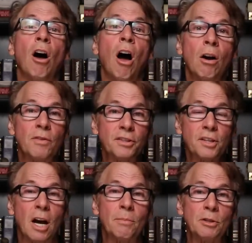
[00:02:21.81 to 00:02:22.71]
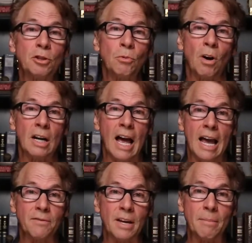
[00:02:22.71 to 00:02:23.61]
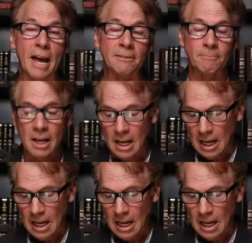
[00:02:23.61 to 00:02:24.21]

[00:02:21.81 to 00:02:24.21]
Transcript: harvest come into our life. Amen.